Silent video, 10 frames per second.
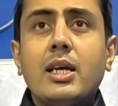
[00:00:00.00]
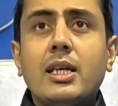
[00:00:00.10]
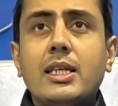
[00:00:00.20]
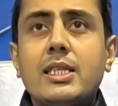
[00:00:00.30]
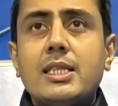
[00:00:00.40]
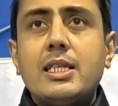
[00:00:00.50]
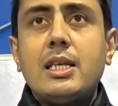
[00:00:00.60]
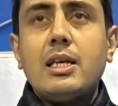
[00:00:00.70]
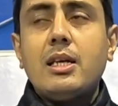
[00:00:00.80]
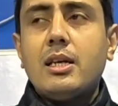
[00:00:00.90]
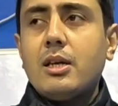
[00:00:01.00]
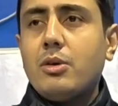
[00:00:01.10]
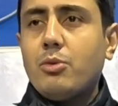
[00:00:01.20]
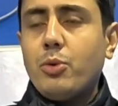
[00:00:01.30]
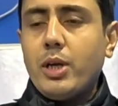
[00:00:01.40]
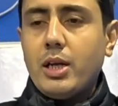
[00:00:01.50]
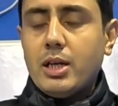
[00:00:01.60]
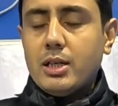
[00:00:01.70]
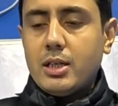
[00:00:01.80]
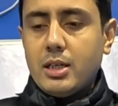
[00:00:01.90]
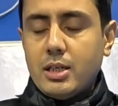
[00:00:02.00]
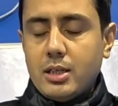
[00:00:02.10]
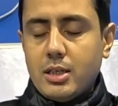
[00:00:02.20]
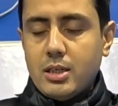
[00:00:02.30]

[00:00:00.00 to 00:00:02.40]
yesterday we learned